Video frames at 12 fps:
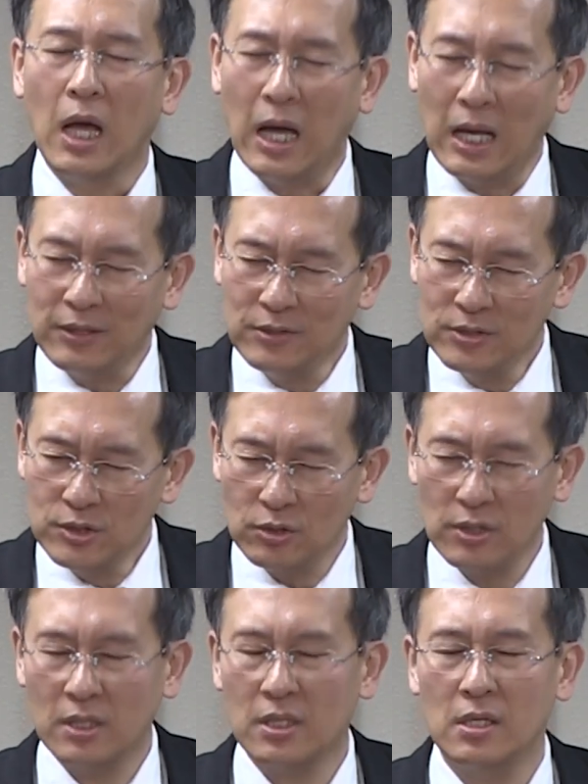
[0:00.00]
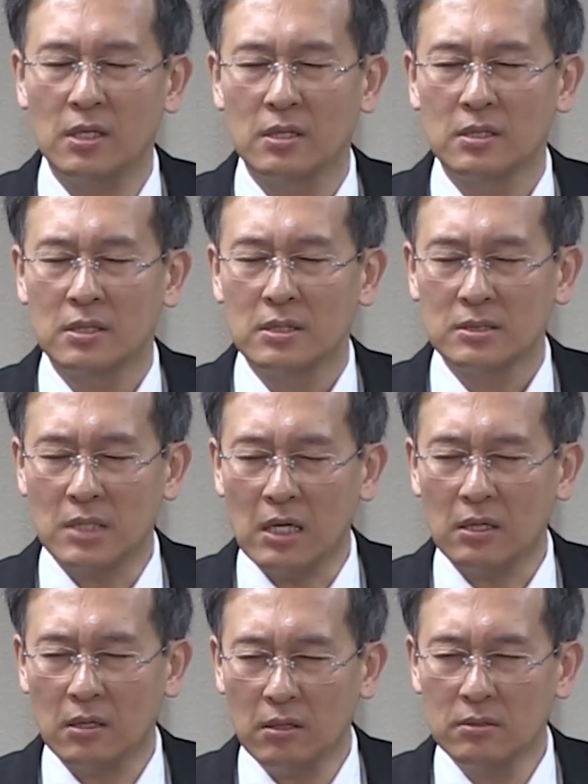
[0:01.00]
Although we may not
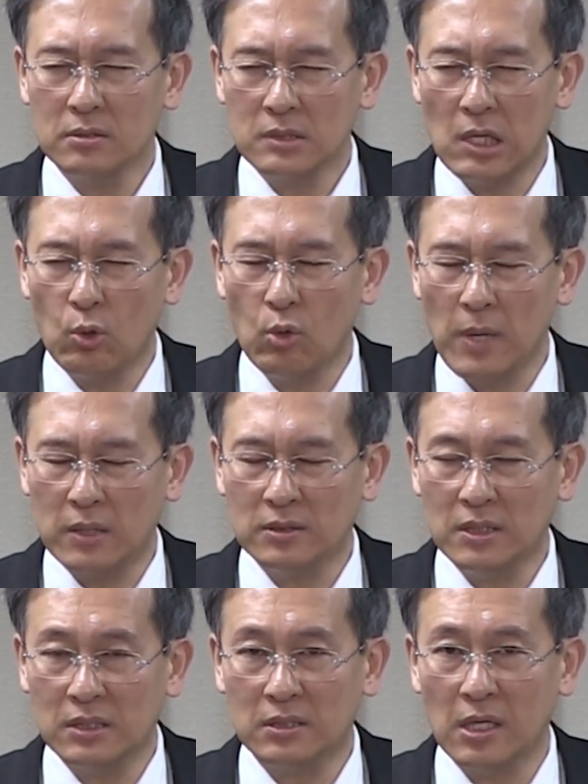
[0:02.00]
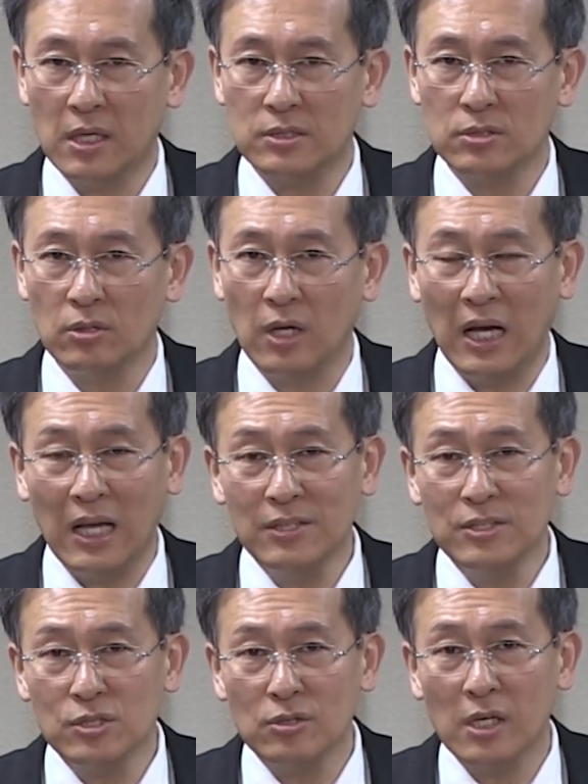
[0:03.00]
live a life of luxury,
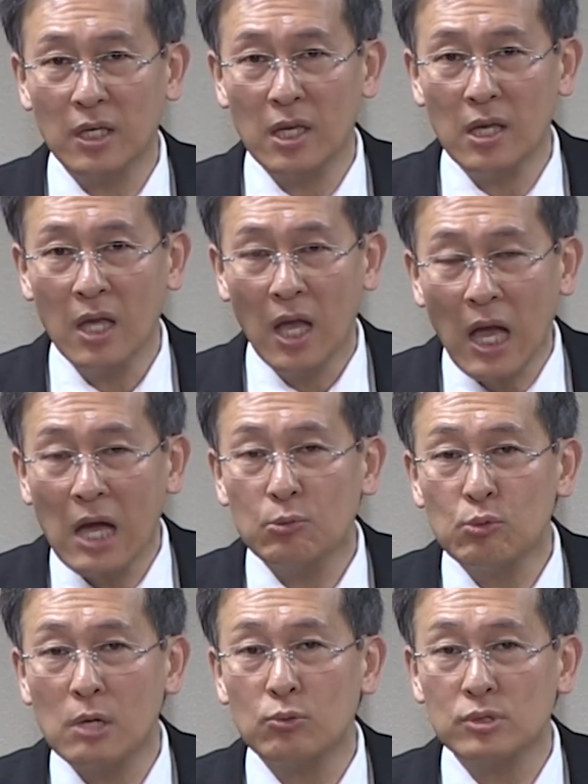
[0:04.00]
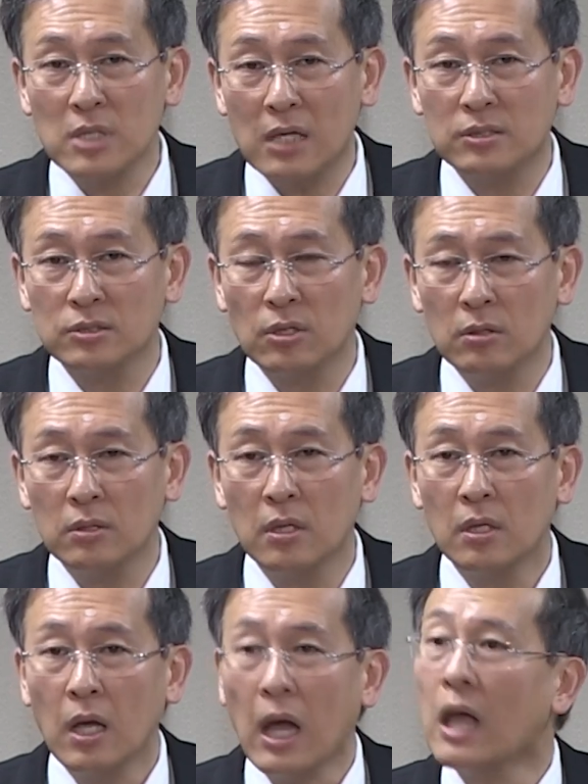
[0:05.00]
we live in safety
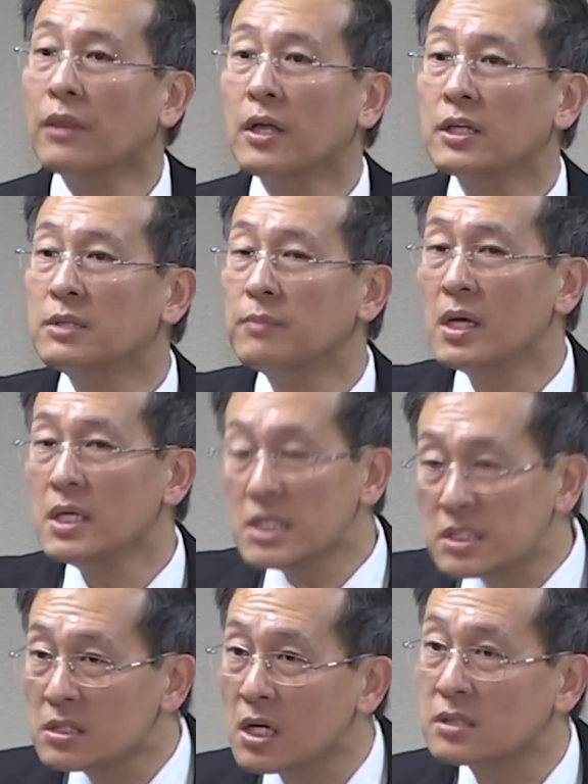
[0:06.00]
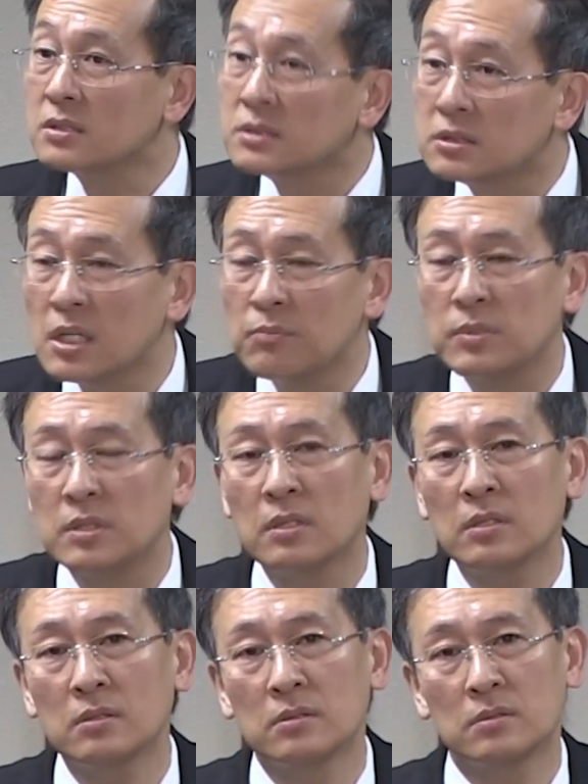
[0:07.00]
from the devastations in this world.